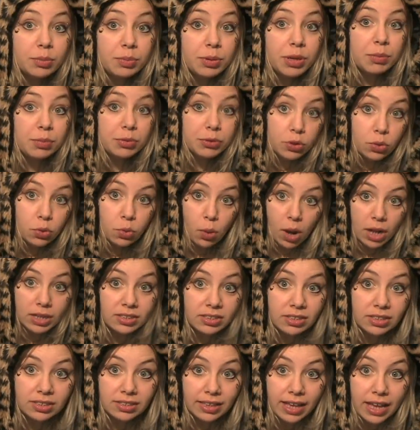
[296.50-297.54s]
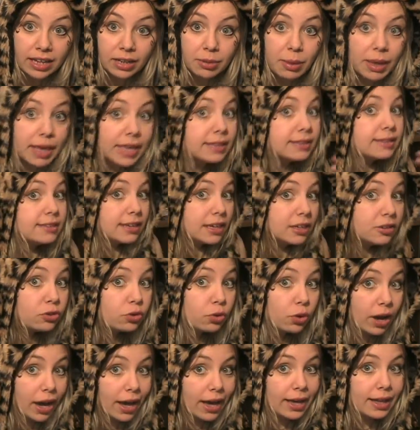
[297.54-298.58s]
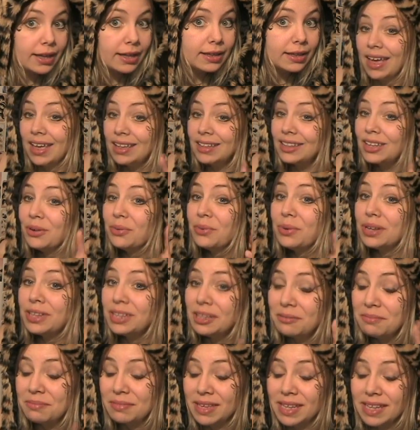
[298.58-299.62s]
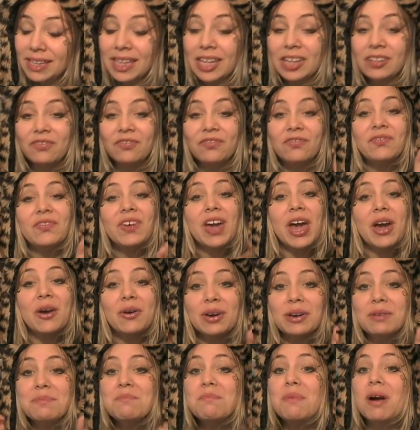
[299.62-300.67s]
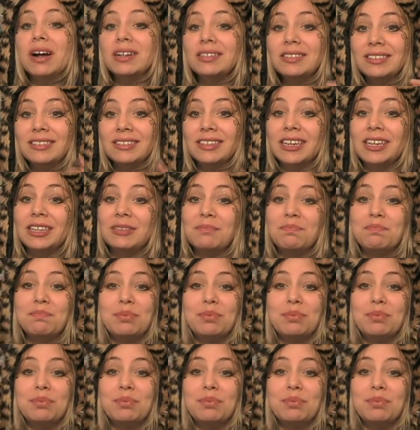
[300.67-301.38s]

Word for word: of people who watched this anime and did cry. And I will admit it very much did